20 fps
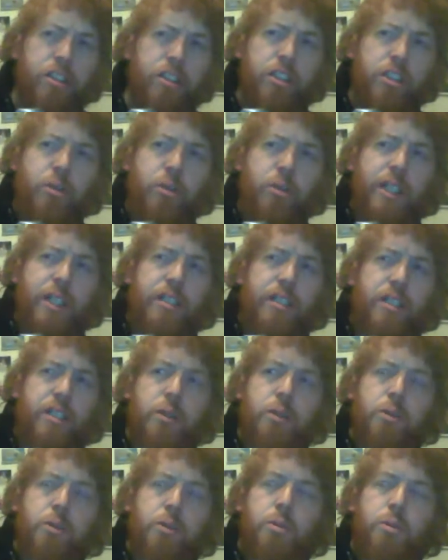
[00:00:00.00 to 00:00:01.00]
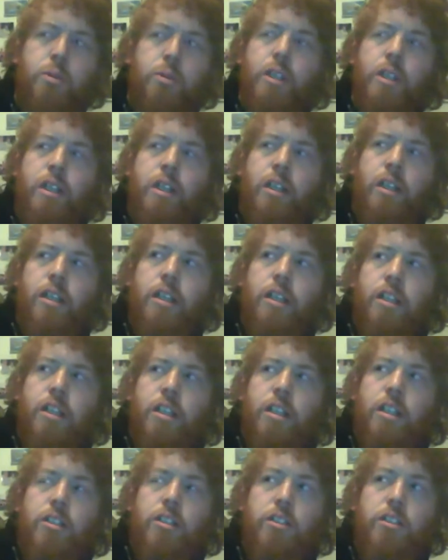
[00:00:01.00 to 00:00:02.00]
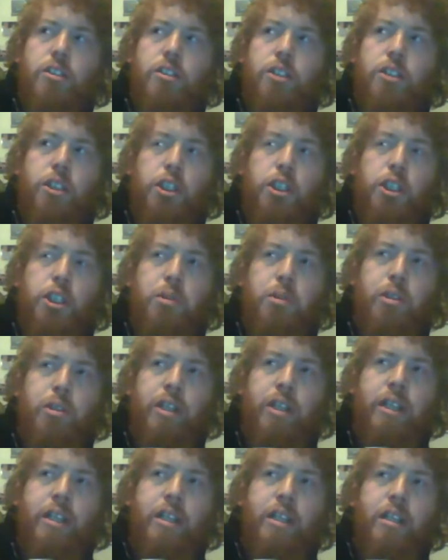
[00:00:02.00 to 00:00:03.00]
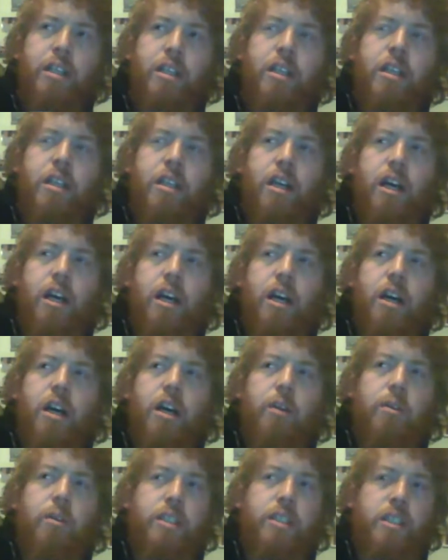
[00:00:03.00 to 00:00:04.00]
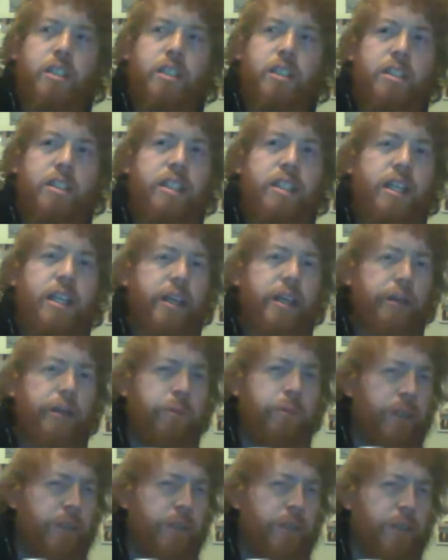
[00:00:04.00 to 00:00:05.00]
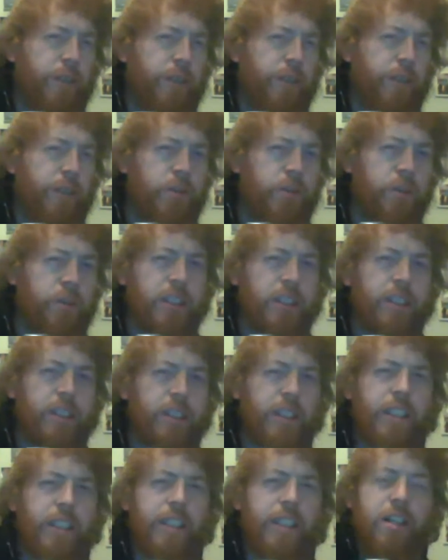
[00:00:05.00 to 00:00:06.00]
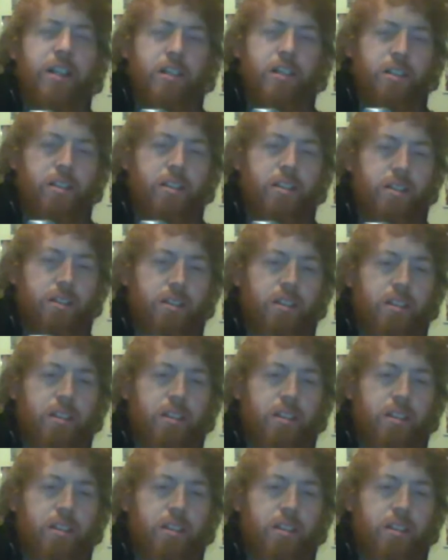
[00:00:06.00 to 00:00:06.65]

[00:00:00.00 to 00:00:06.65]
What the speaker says: on your way to Dewsbury, which is near Wakefield, which is near